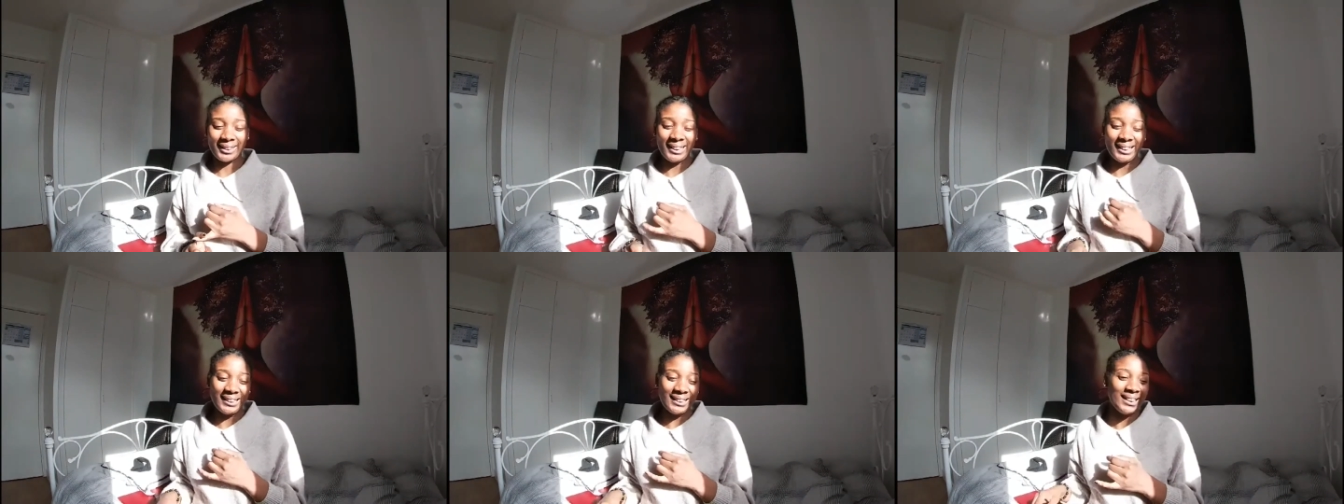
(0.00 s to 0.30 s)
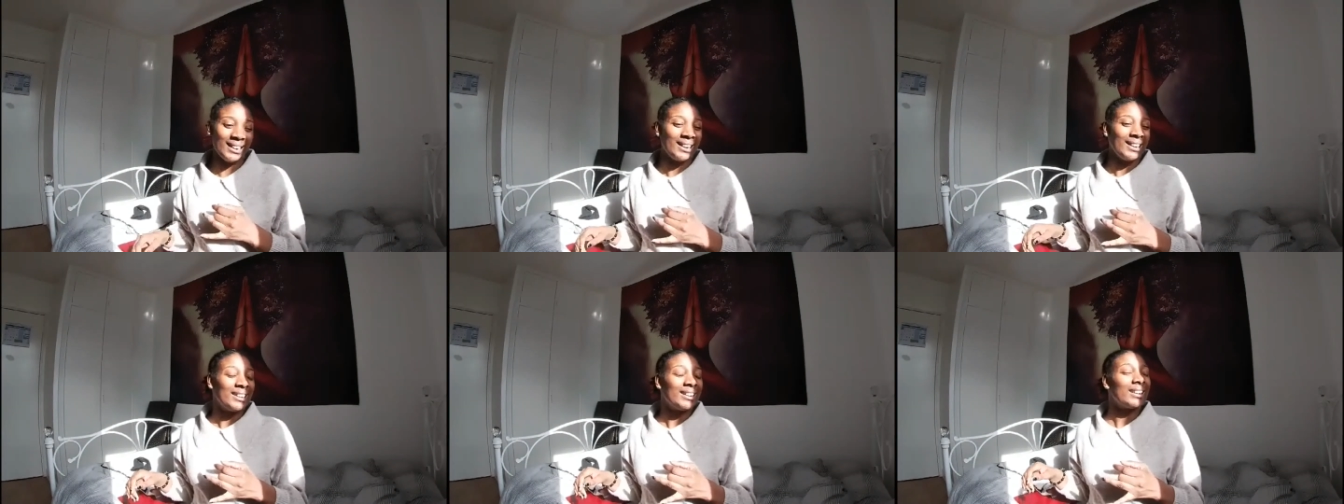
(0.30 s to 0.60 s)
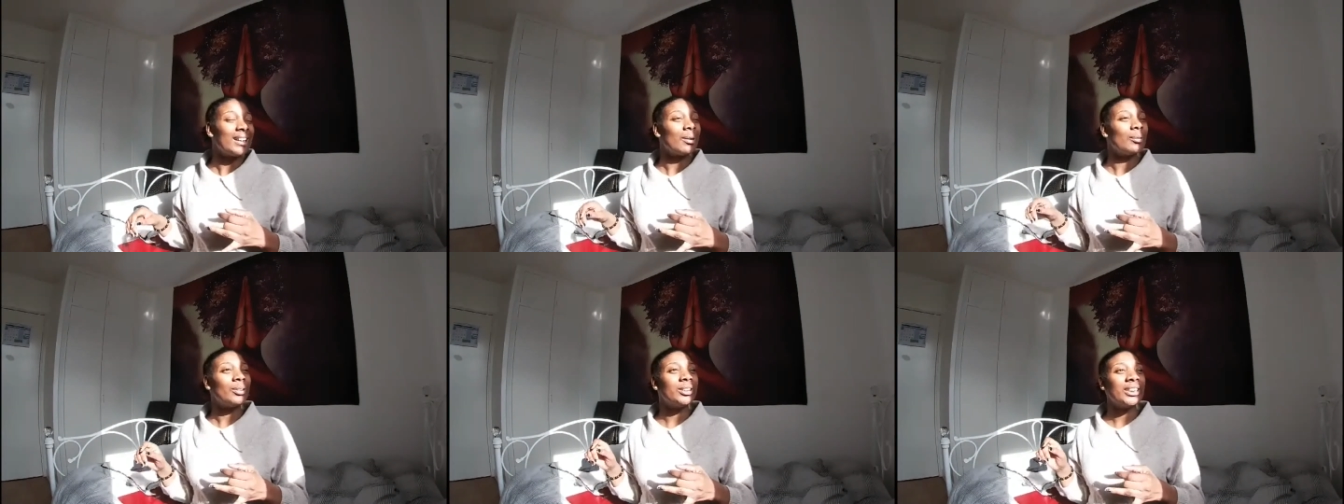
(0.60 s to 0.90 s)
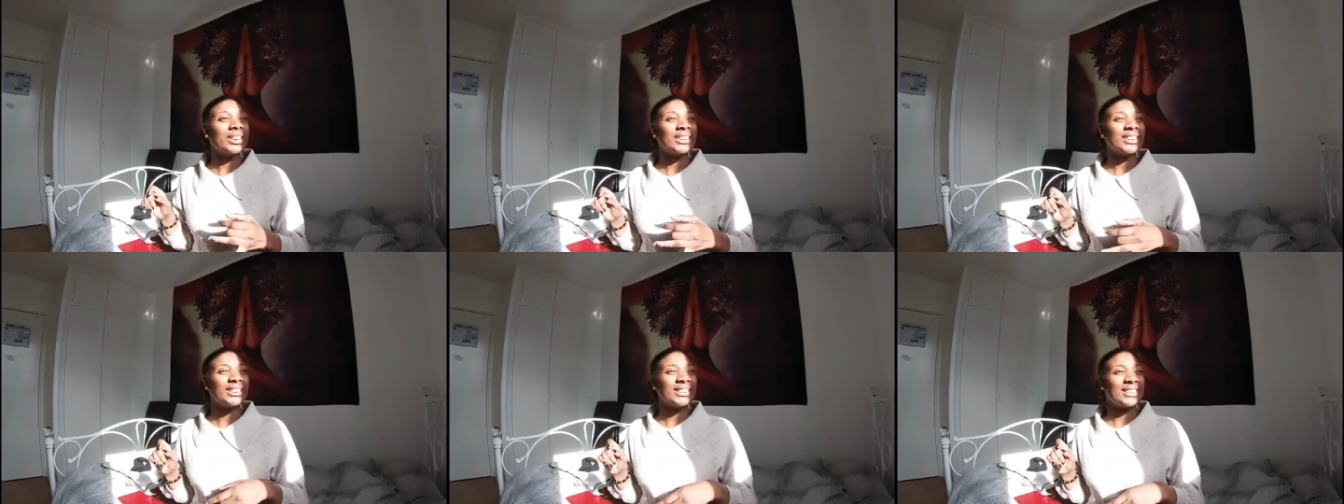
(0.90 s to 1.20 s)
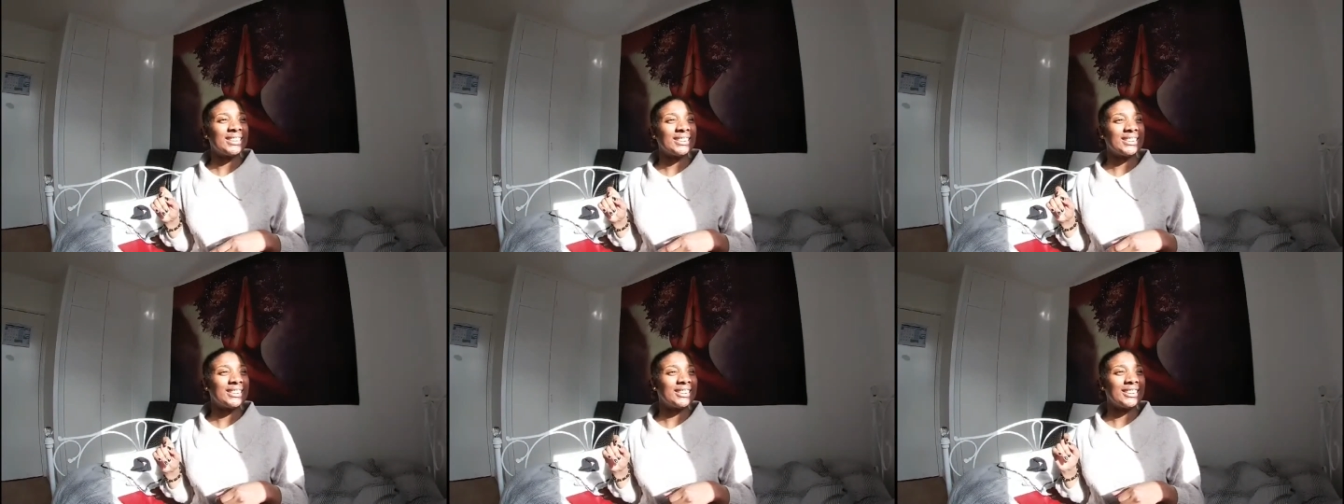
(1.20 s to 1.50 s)
They want us to
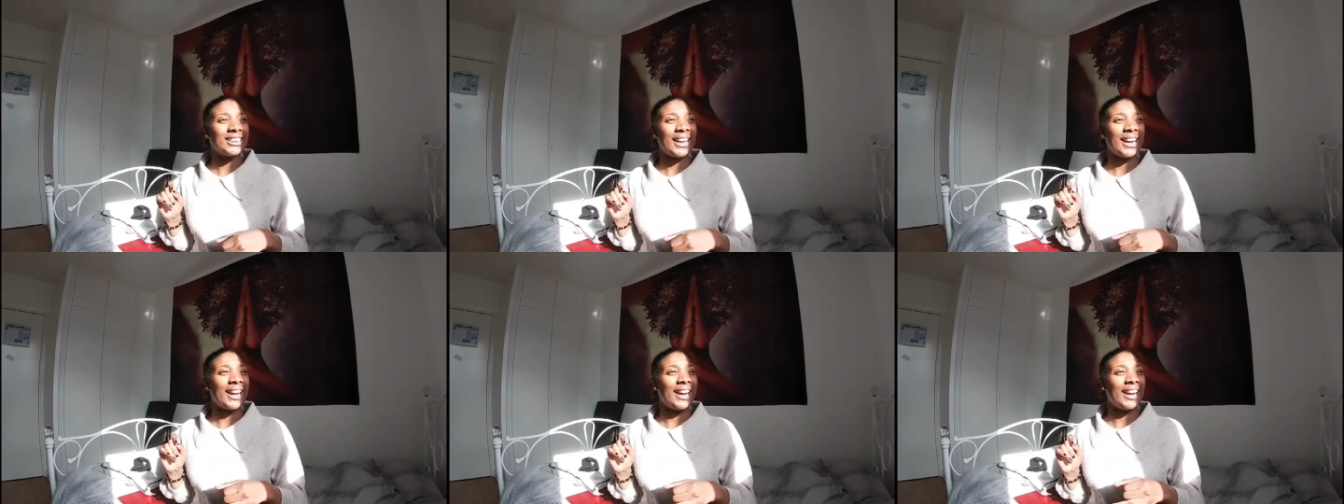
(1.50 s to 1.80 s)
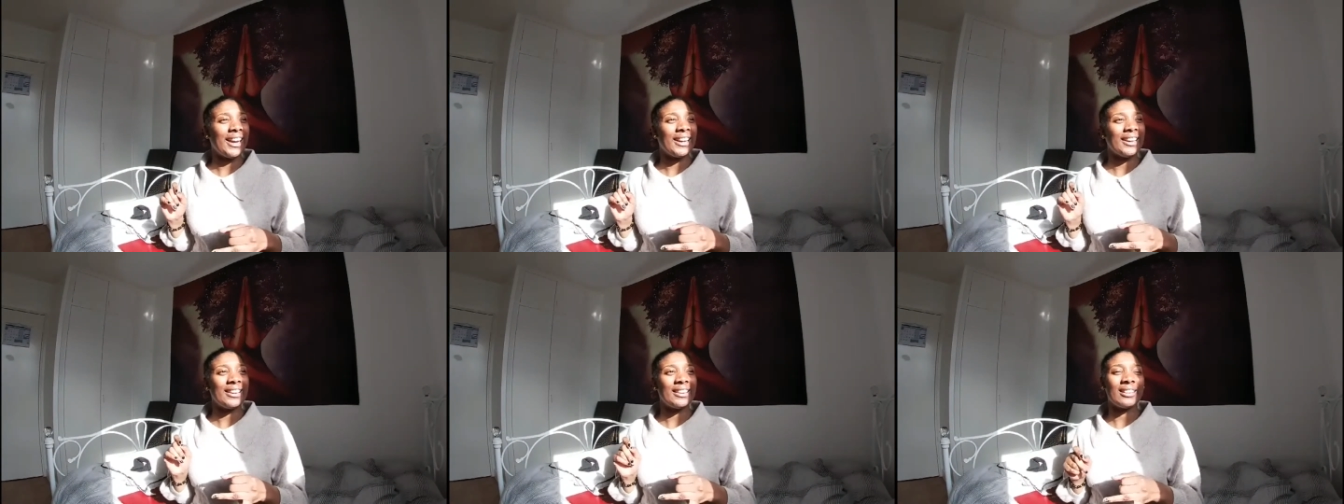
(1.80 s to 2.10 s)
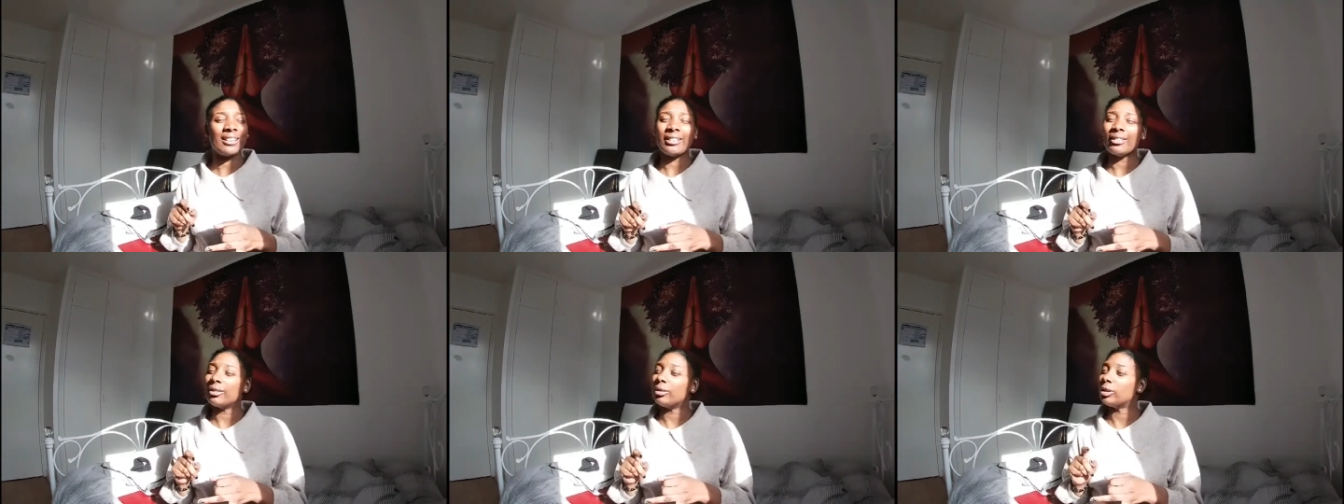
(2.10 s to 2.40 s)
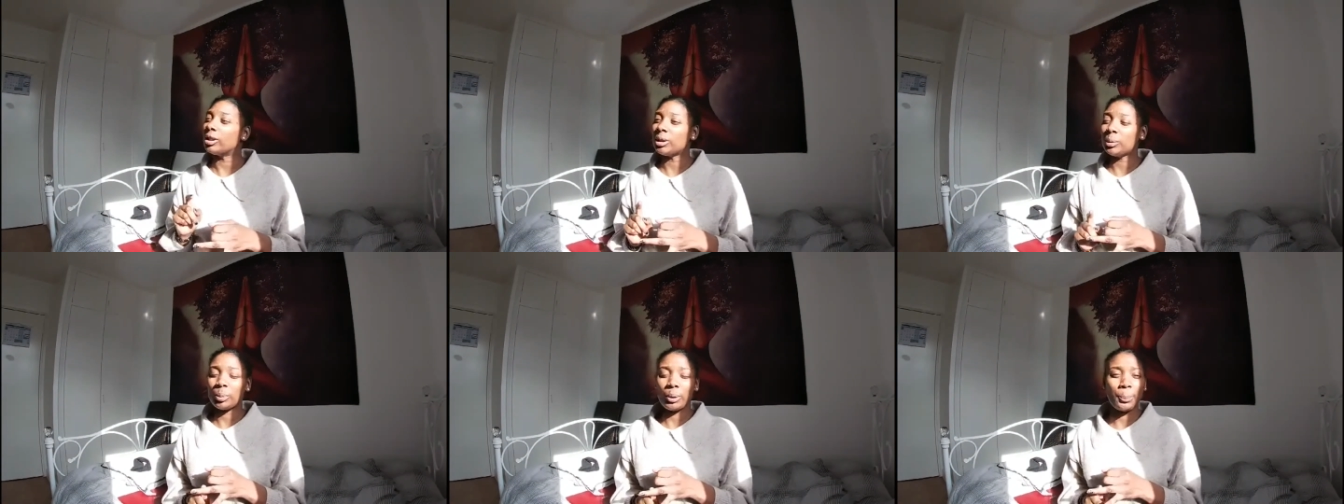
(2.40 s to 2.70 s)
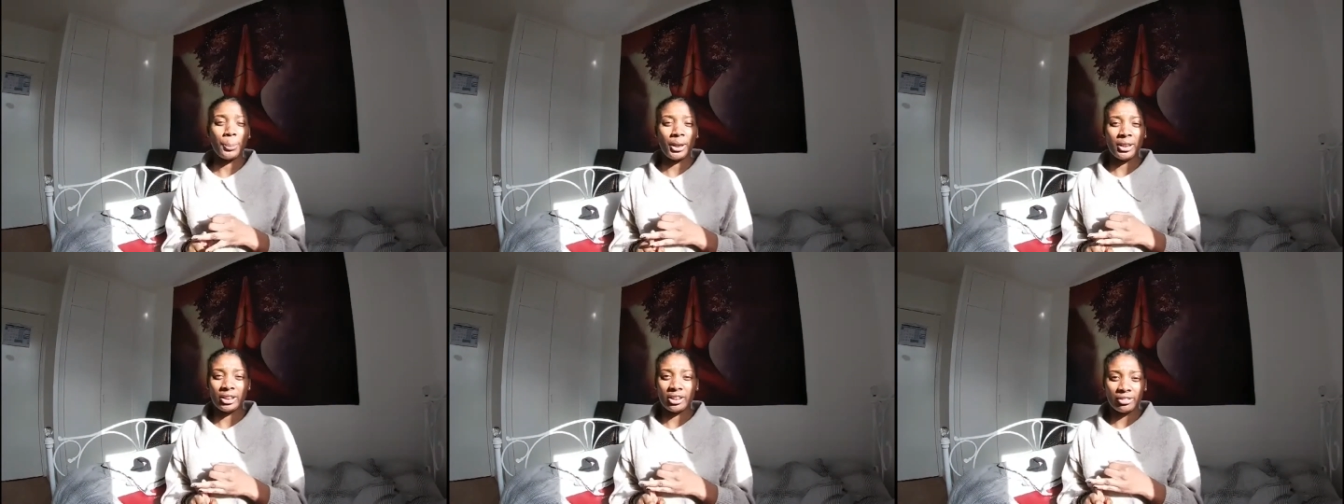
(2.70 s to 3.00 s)
stay
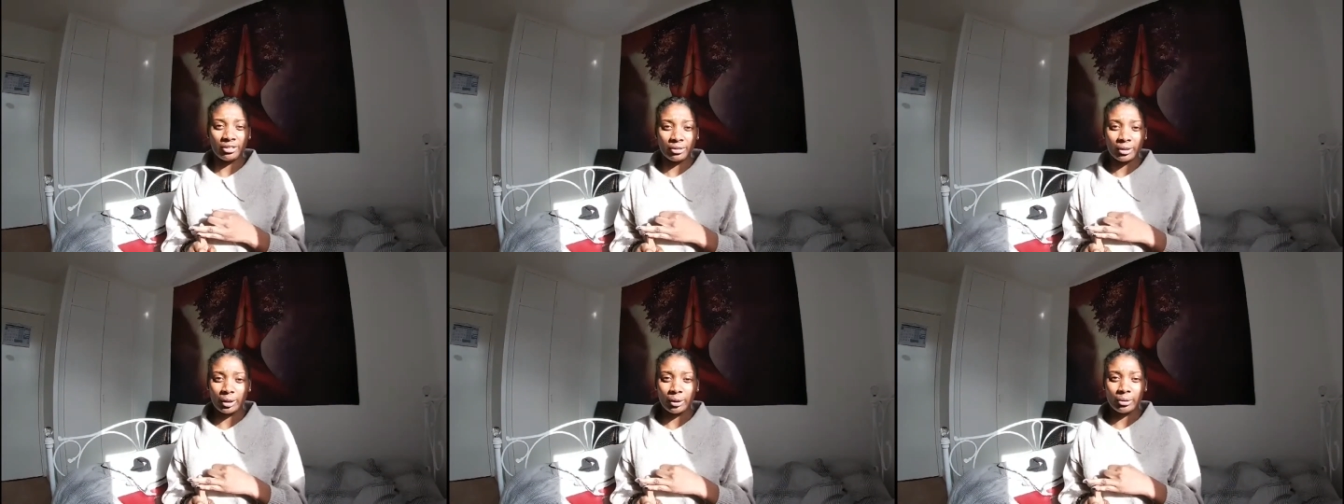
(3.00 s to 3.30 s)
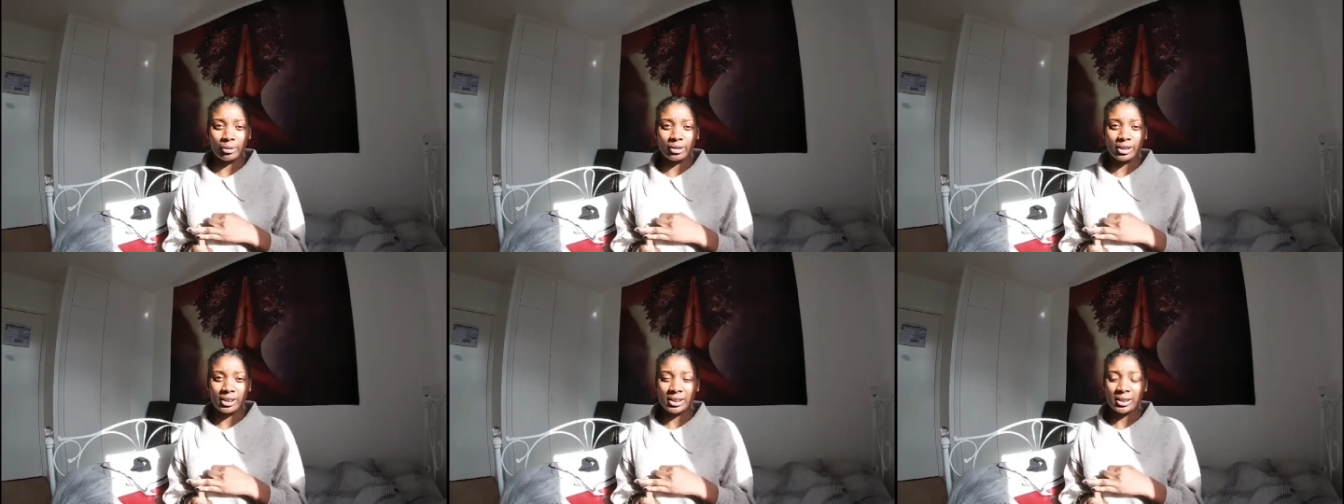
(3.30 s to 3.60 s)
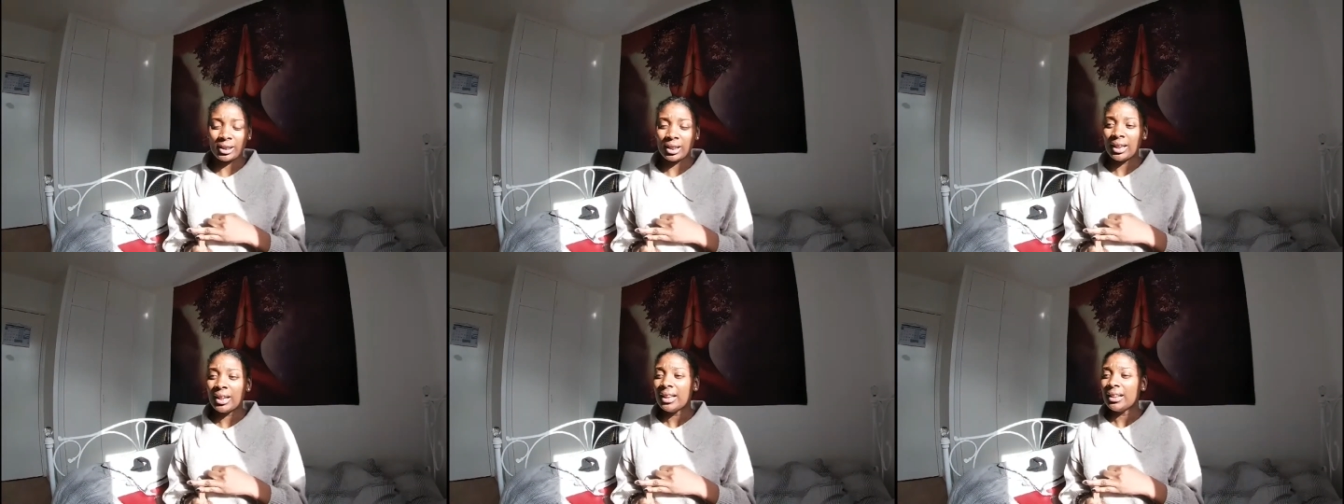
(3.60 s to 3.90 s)
sweeping the roads.